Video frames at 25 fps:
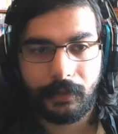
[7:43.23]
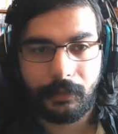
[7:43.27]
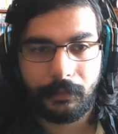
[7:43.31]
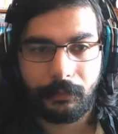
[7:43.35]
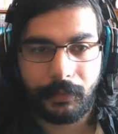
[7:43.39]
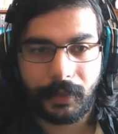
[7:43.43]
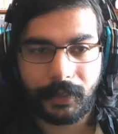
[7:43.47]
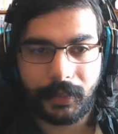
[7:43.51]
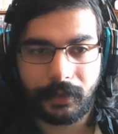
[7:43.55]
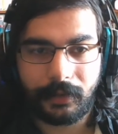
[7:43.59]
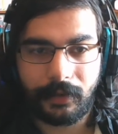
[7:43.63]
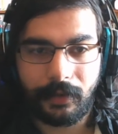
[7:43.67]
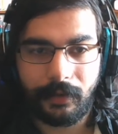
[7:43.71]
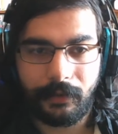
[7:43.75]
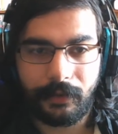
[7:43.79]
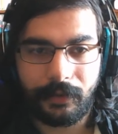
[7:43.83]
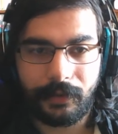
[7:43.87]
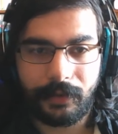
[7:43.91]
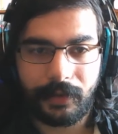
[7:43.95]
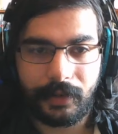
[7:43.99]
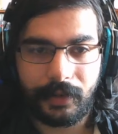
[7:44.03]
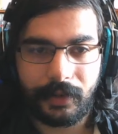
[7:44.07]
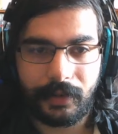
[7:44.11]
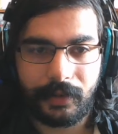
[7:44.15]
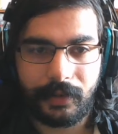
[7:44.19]
My
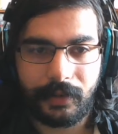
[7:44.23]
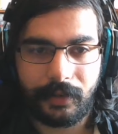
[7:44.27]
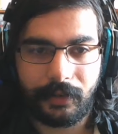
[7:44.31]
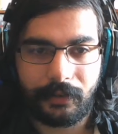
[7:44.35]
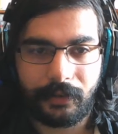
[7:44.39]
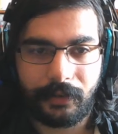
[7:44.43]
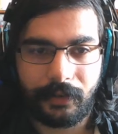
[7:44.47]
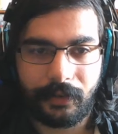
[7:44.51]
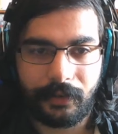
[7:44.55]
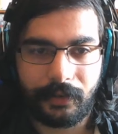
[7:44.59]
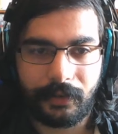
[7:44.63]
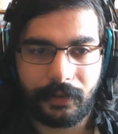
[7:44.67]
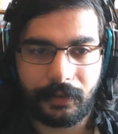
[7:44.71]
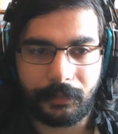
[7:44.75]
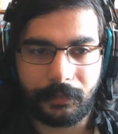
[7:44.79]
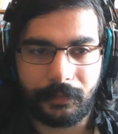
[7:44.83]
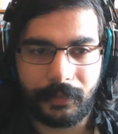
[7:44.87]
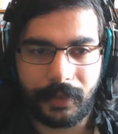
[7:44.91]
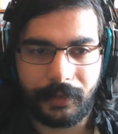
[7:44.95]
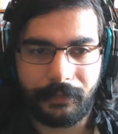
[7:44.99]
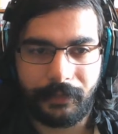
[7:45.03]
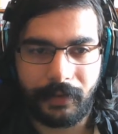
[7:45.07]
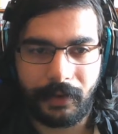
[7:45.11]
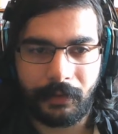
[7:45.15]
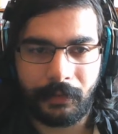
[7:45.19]
technology, this shield, and
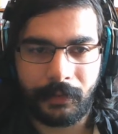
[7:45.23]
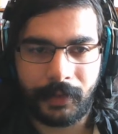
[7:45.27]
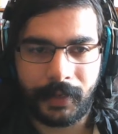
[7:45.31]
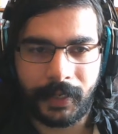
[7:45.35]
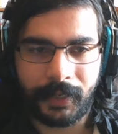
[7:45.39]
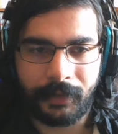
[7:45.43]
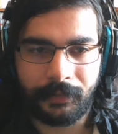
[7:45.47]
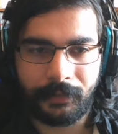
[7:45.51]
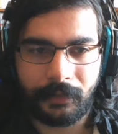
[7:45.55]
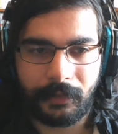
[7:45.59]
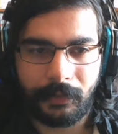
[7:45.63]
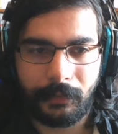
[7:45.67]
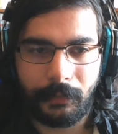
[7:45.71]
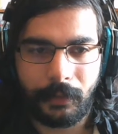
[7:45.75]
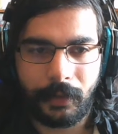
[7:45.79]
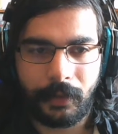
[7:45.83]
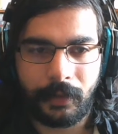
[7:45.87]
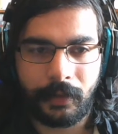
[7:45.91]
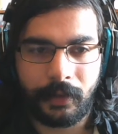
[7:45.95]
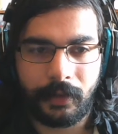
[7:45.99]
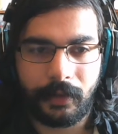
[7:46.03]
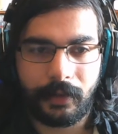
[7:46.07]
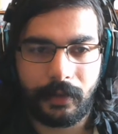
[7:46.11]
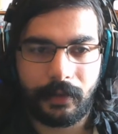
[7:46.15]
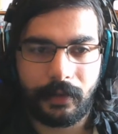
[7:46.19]
my very wife
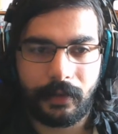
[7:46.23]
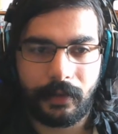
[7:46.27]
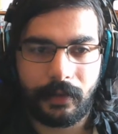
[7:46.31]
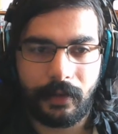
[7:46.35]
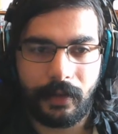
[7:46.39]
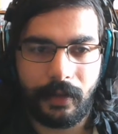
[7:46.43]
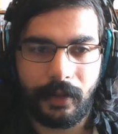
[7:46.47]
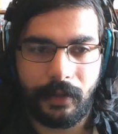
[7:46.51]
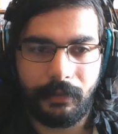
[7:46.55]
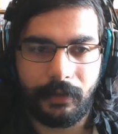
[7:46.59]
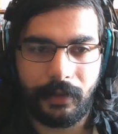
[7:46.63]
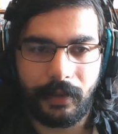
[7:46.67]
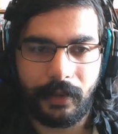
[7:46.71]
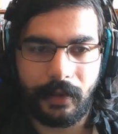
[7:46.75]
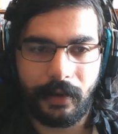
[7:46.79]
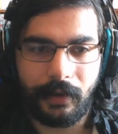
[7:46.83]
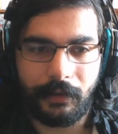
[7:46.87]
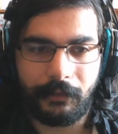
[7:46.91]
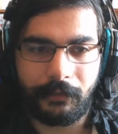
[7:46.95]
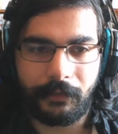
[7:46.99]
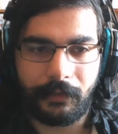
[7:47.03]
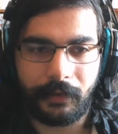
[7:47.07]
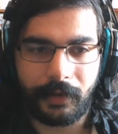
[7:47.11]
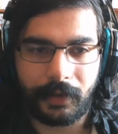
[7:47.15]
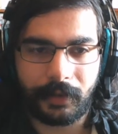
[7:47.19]
were all
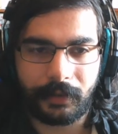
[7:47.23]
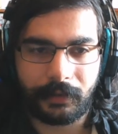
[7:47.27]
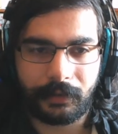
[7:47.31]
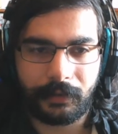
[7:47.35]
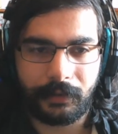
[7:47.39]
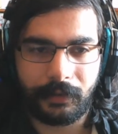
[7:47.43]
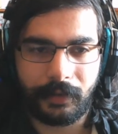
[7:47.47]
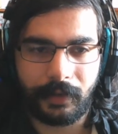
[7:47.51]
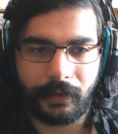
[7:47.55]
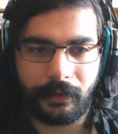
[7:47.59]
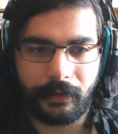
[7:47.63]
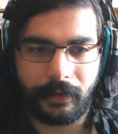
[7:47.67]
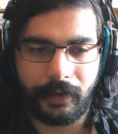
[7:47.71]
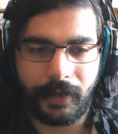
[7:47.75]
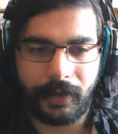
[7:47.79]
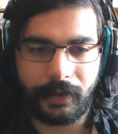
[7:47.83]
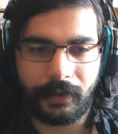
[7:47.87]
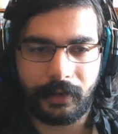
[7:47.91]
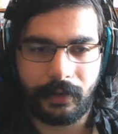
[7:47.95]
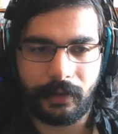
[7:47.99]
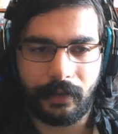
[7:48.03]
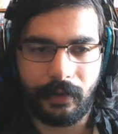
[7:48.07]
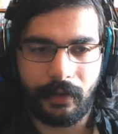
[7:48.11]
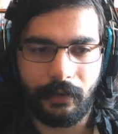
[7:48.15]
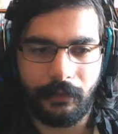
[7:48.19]
offerings to the great
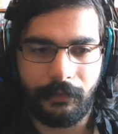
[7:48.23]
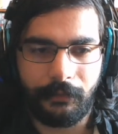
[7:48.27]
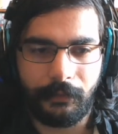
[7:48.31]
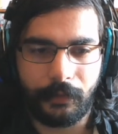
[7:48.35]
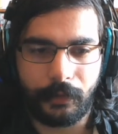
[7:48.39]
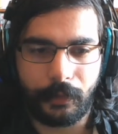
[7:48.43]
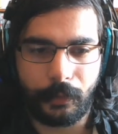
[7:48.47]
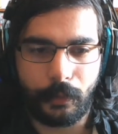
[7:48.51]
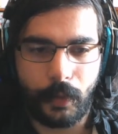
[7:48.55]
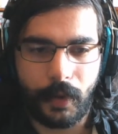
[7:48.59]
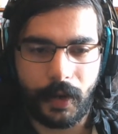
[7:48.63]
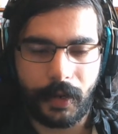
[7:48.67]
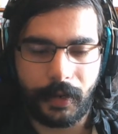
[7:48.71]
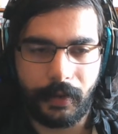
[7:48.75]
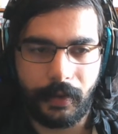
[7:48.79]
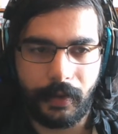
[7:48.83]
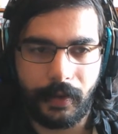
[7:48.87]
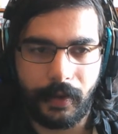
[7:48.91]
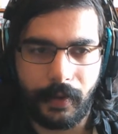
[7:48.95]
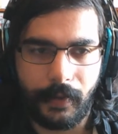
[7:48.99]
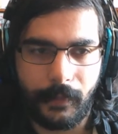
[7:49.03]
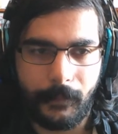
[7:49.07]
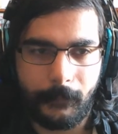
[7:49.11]
eh, All For One.